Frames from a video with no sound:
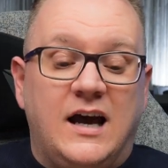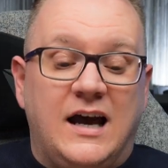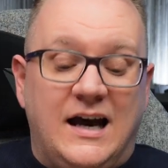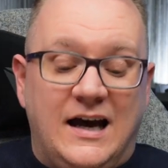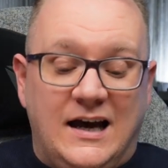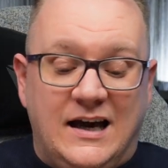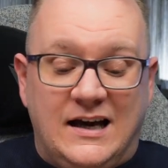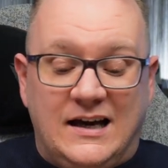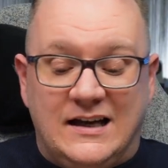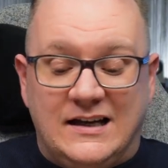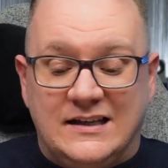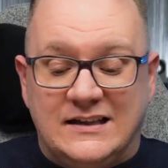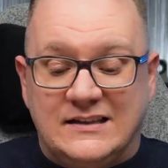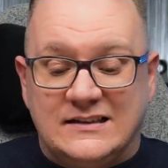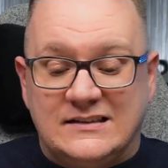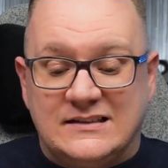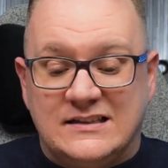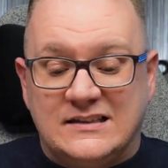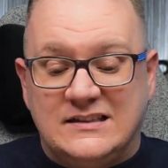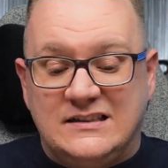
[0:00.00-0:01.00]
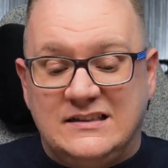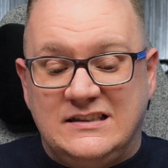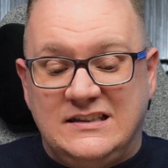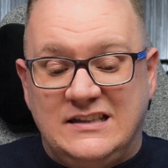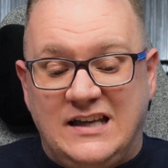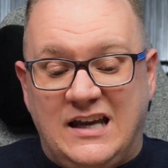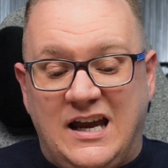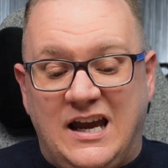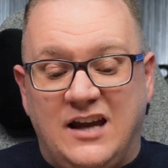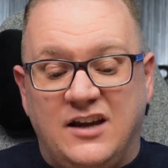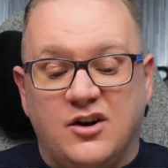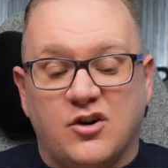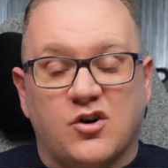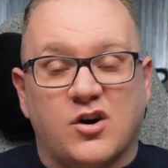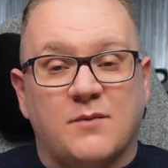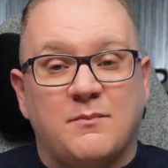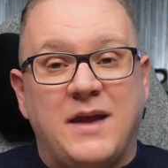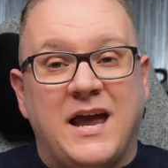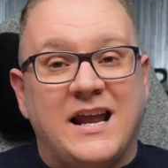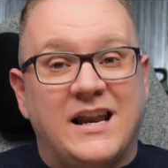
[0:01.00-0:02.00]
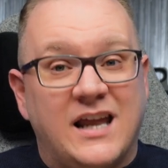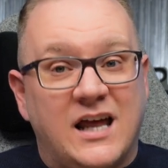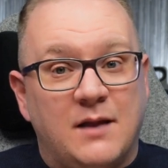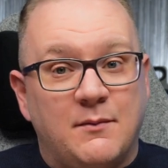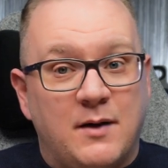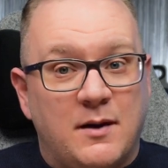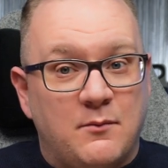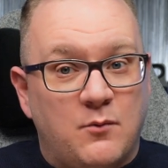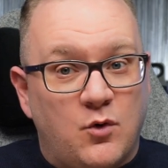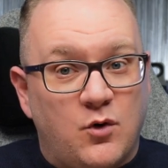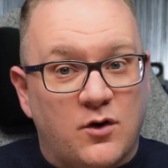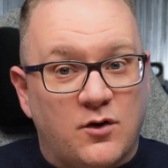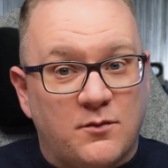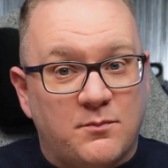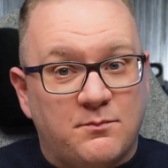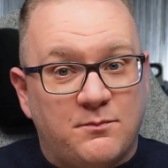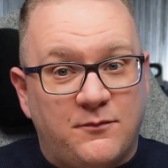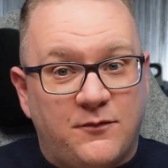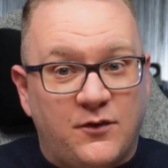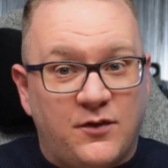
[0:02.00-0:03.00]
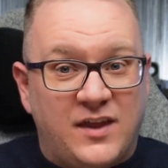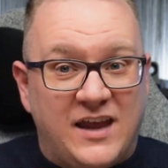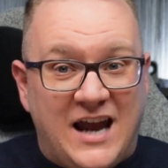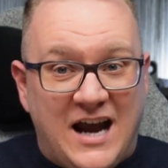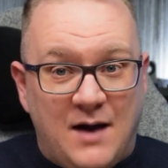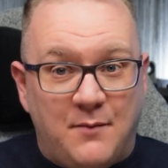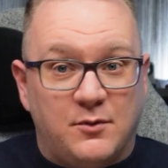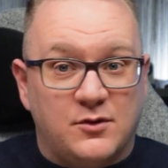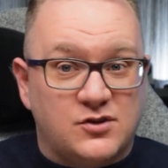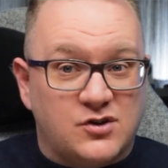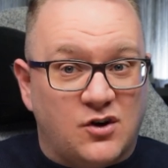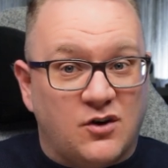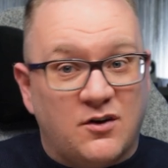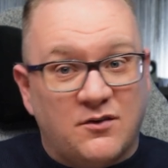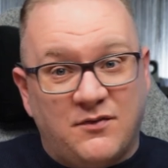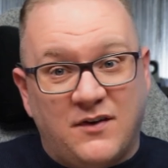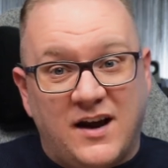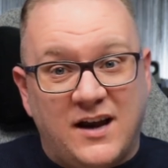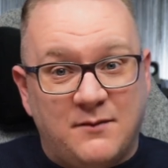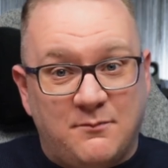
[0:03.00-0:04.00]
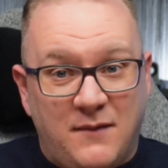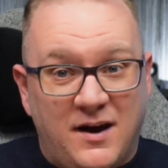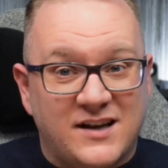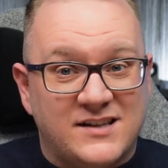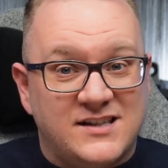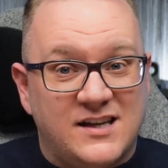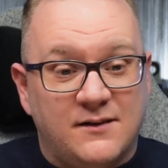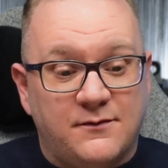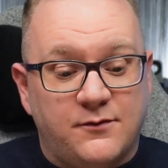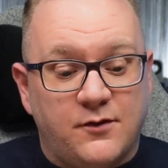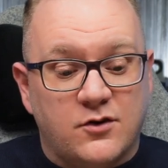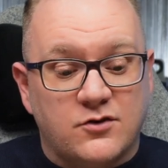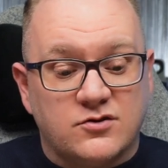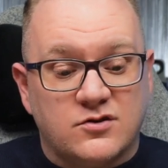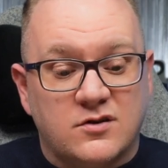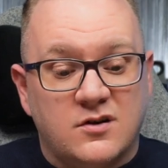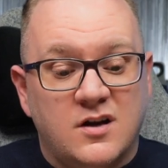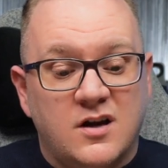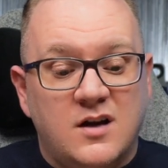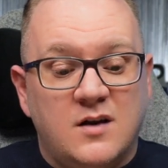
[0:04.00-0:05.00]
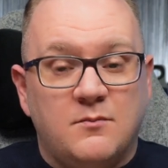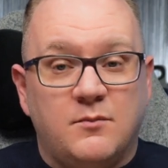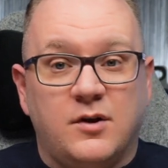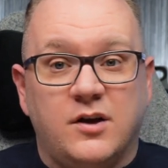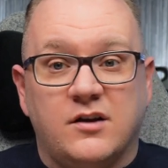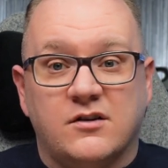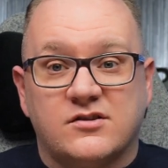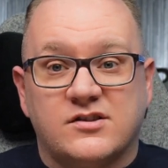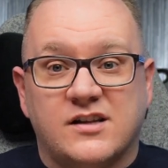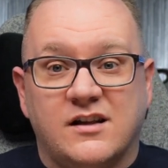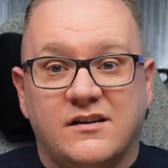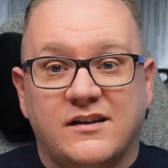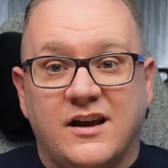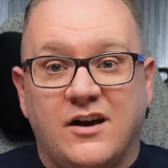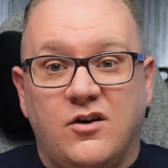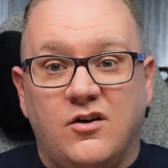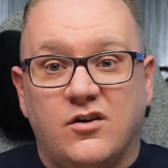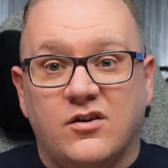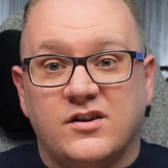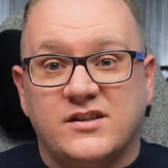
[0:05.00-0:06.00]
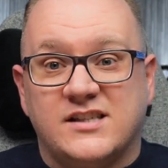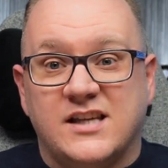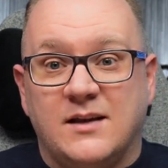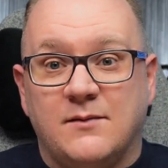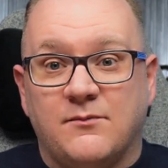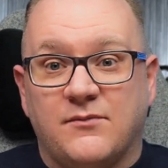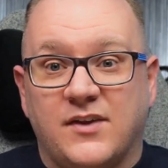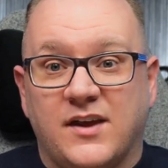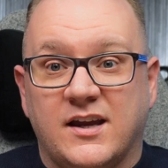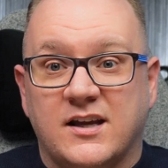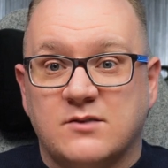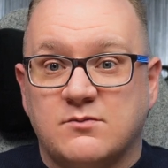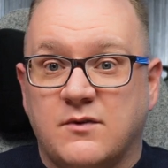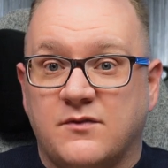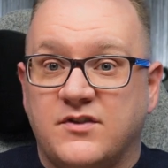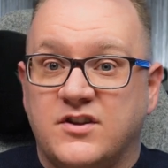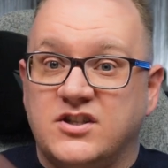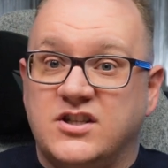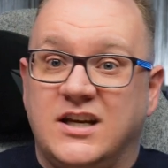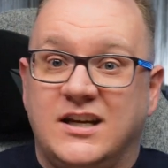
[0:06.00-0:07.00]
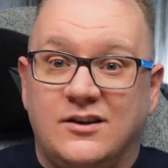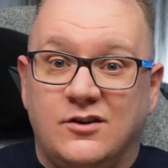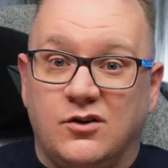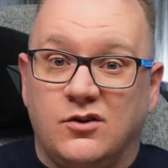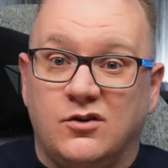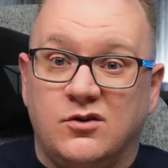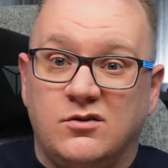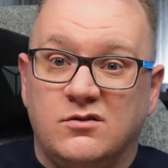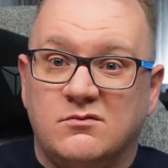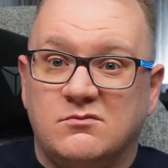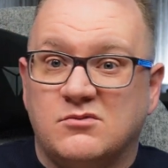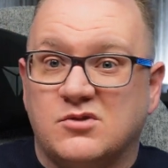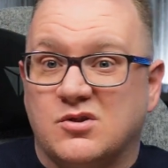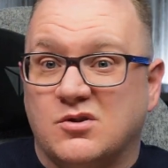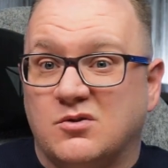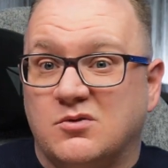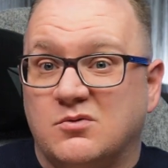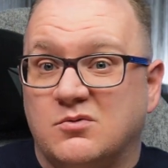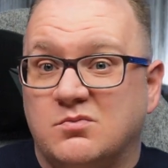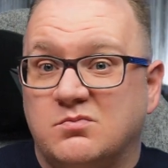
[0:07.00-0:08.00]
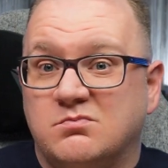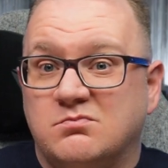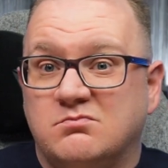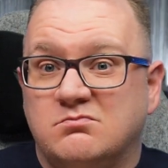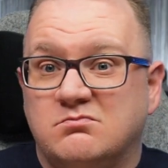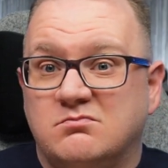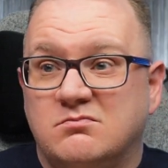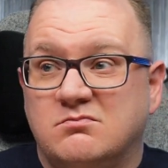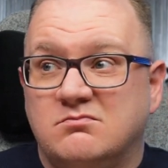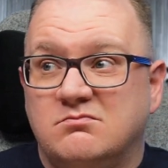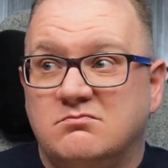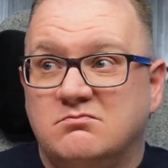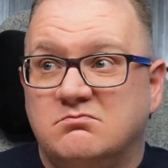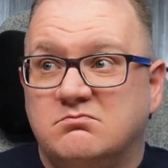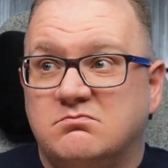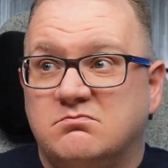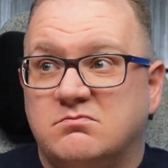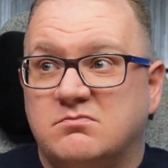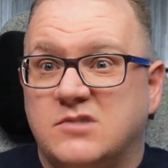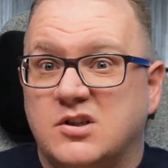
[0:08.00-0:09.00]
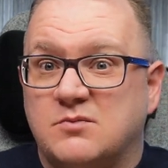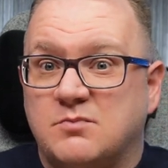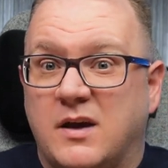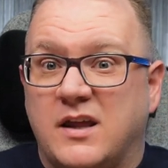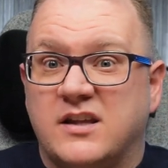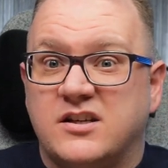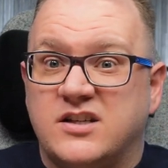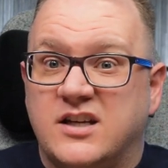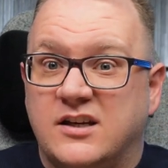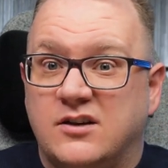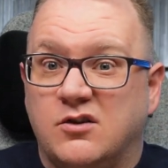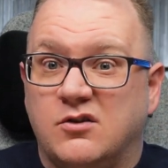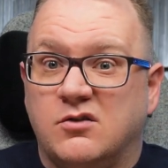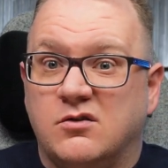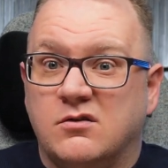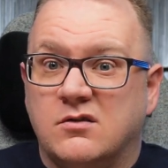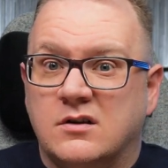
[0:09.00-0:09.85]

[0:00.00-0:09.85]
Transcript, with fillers: And yeah, you're going to pay a little bit more for the Apple certified MagSafe version, but you'll still get all the same things with the Qi two. So just buy the Qi two.